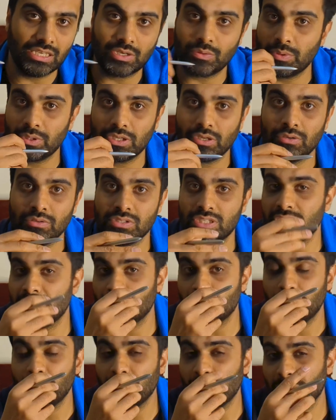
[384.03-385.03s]
liquid goes in
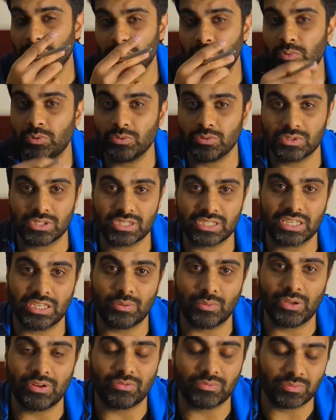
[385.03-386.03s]
and pretty much pulls the
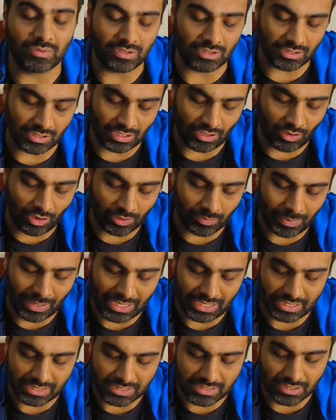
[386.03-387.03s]
skin away from the hard
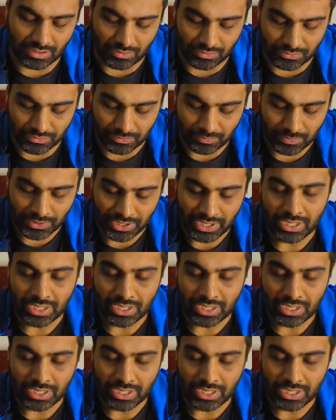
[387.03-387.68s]
palate itself.